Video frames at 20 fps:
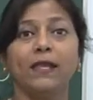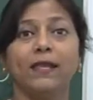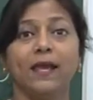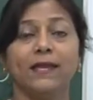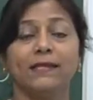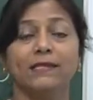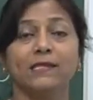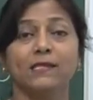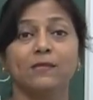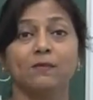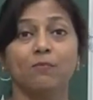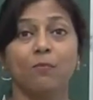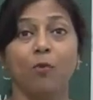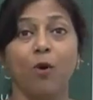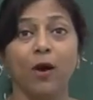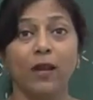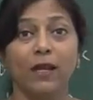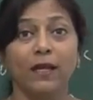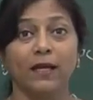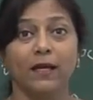gets
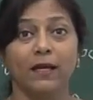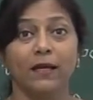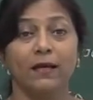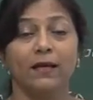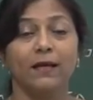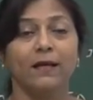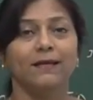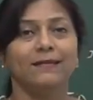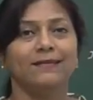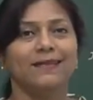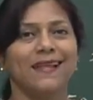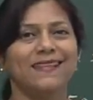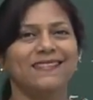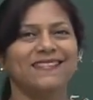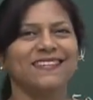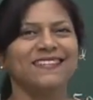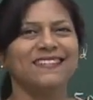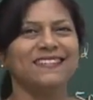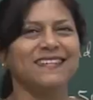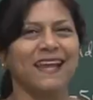smaller. That's
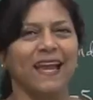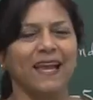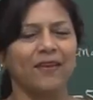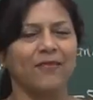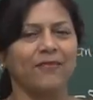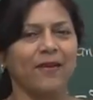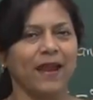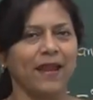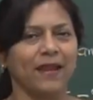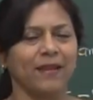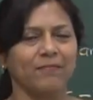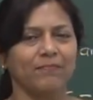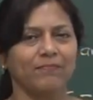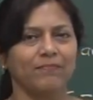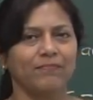a direct.